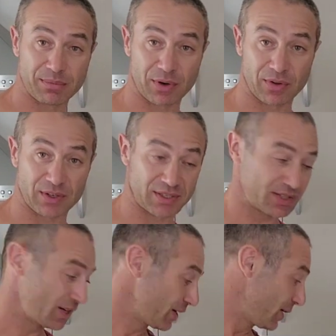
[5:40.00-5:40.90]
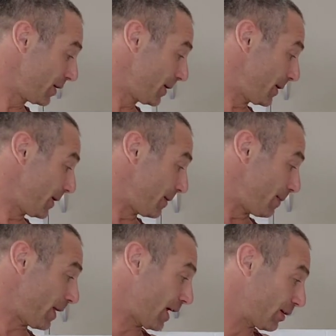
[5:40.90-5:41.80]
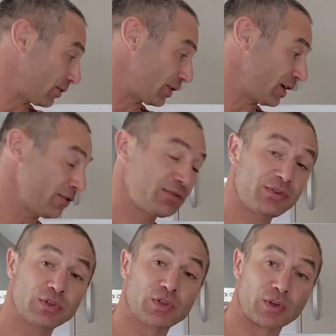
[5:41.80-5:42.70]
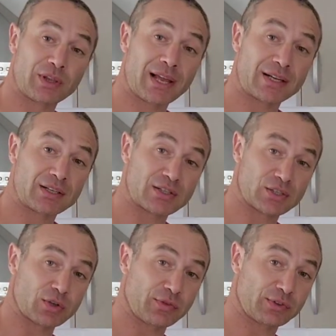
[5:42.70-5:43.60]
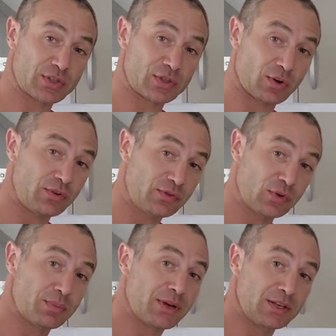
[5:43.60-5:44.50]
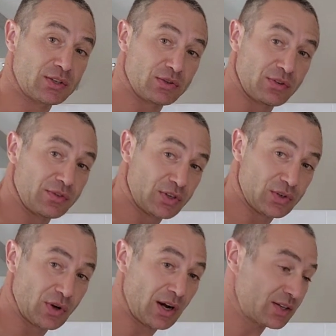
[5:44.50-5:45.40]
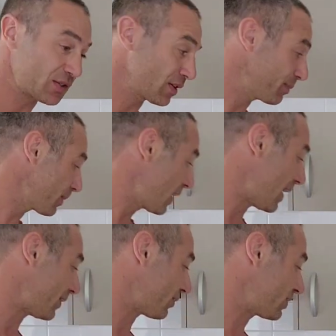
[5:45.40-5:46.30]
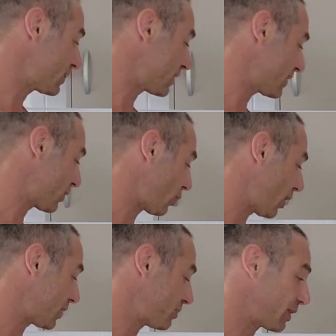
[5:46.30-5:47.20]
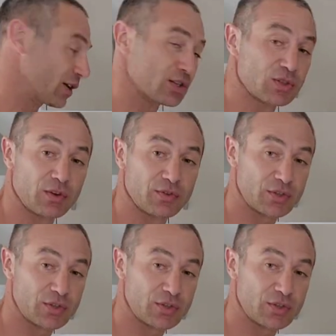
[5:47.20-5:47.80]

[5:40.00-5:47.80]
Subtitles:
about this. Now, if you don't like soft serve, you may need to refreeze your ice cream. And the reason is that why it's making soft